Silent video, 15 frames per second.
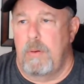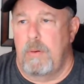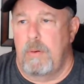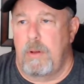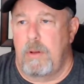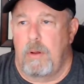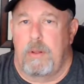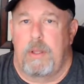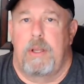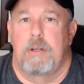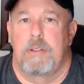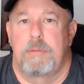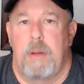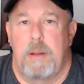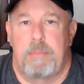
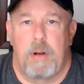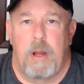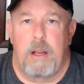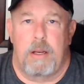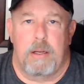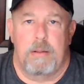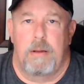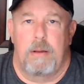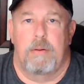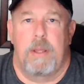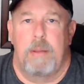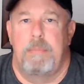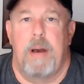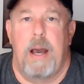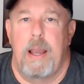here's my product.
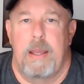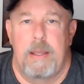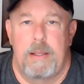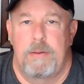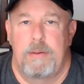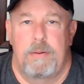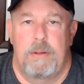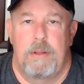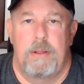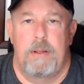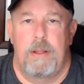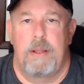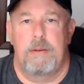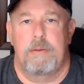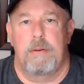Okay, buy it.
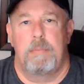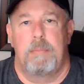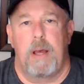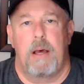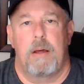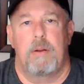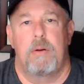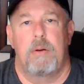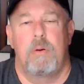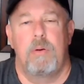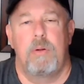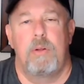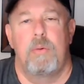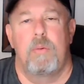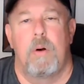It's about who
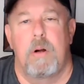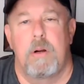you